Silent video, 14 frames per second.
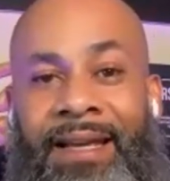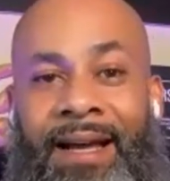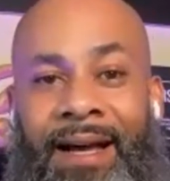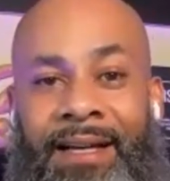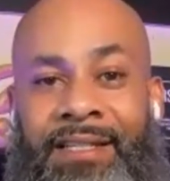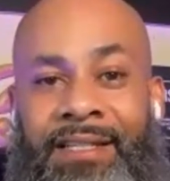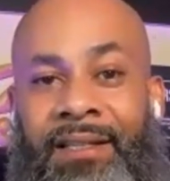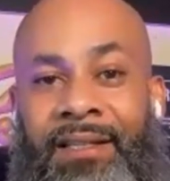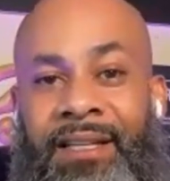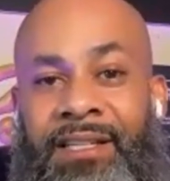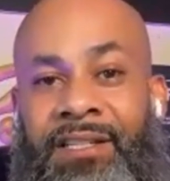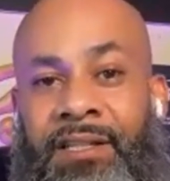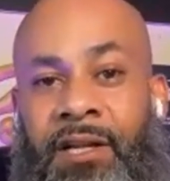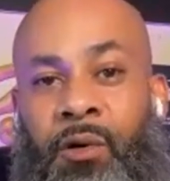Guys, the
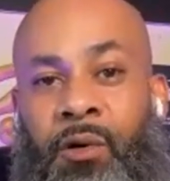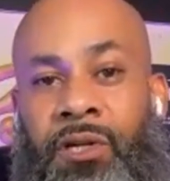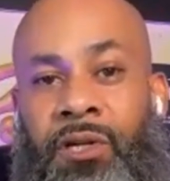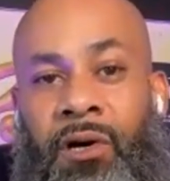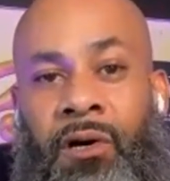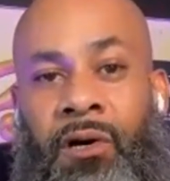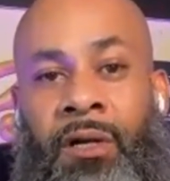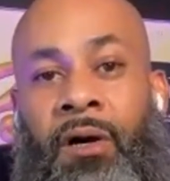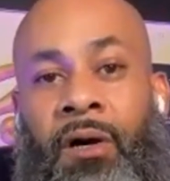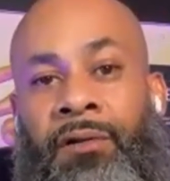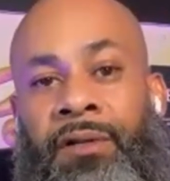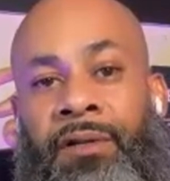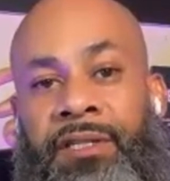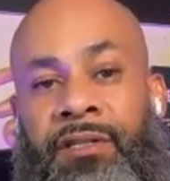list goes on
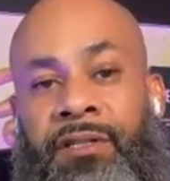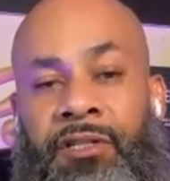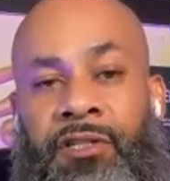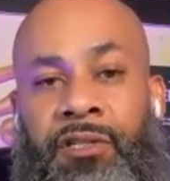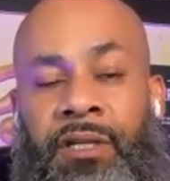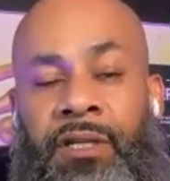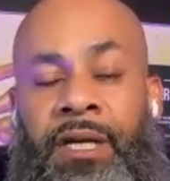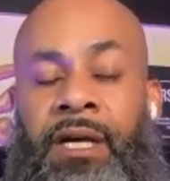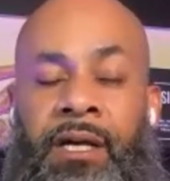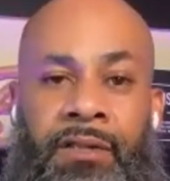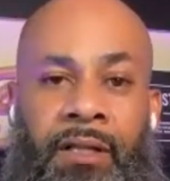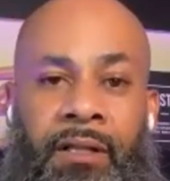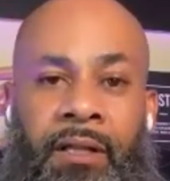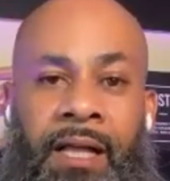
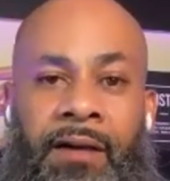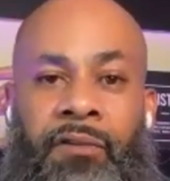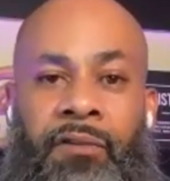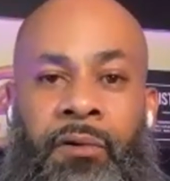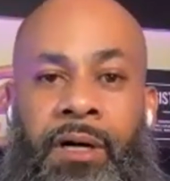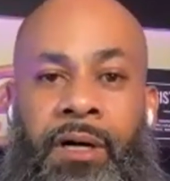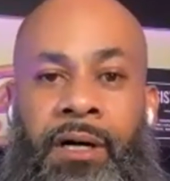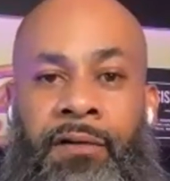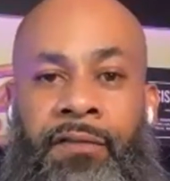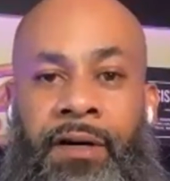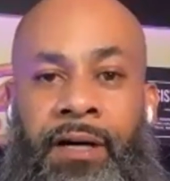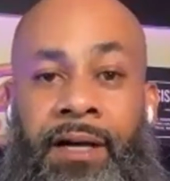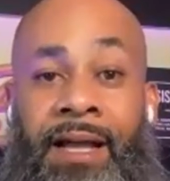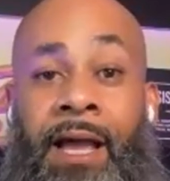the level of
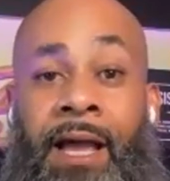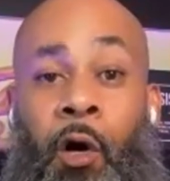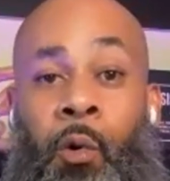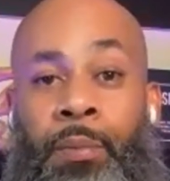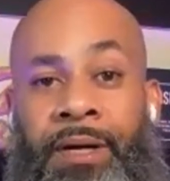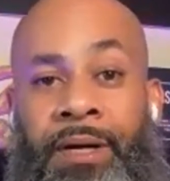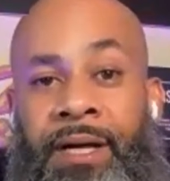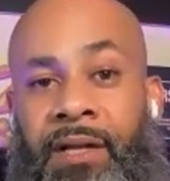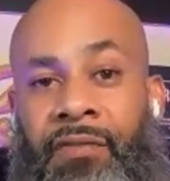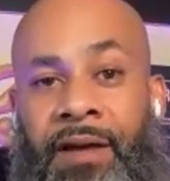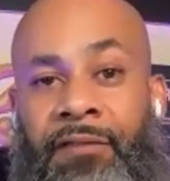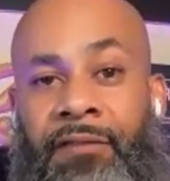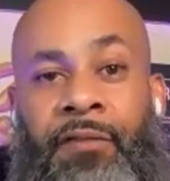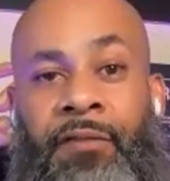help
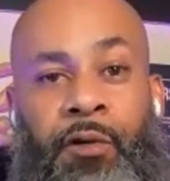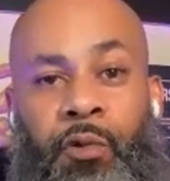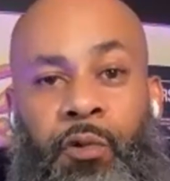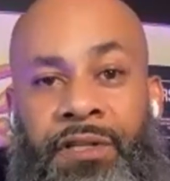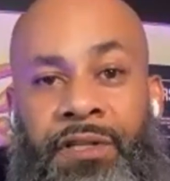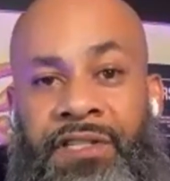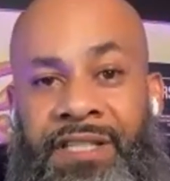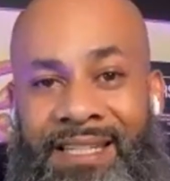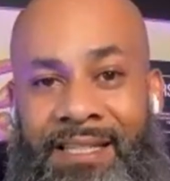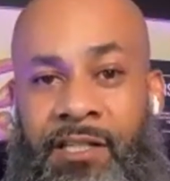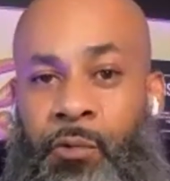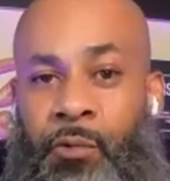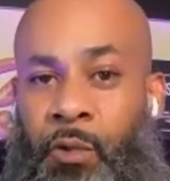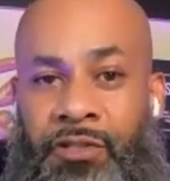that virtual
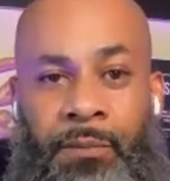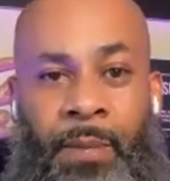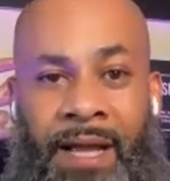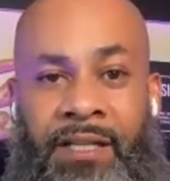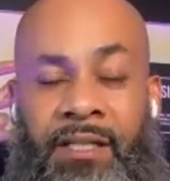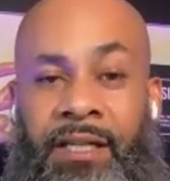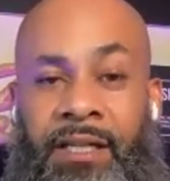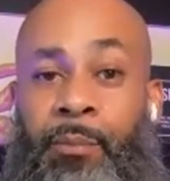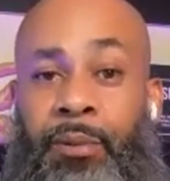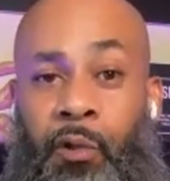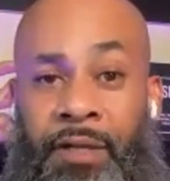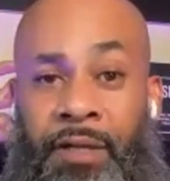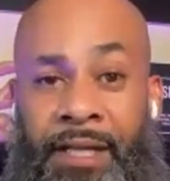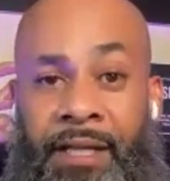assistants, which are basically
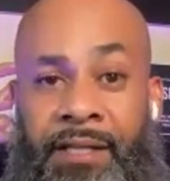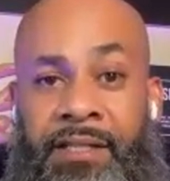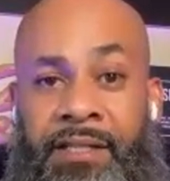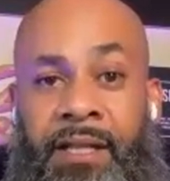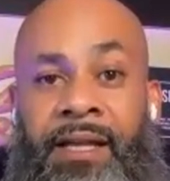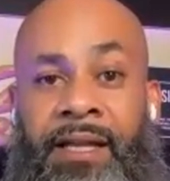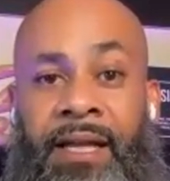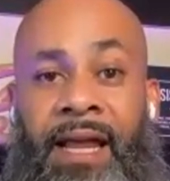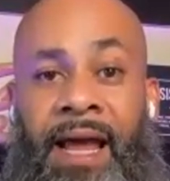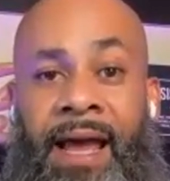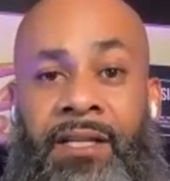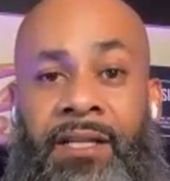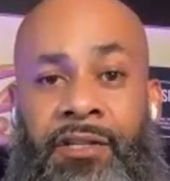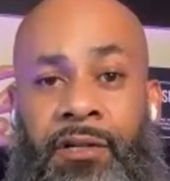employees, can
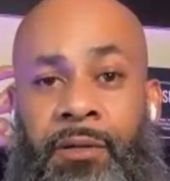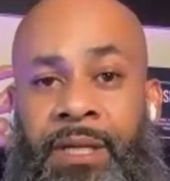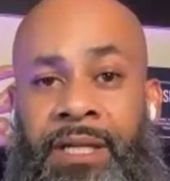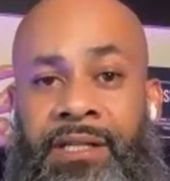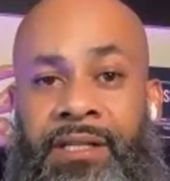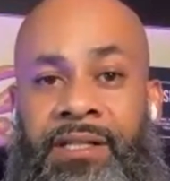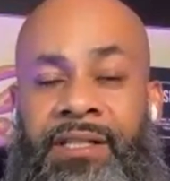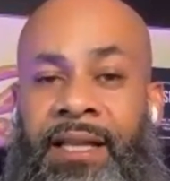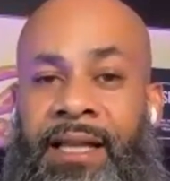add to your business.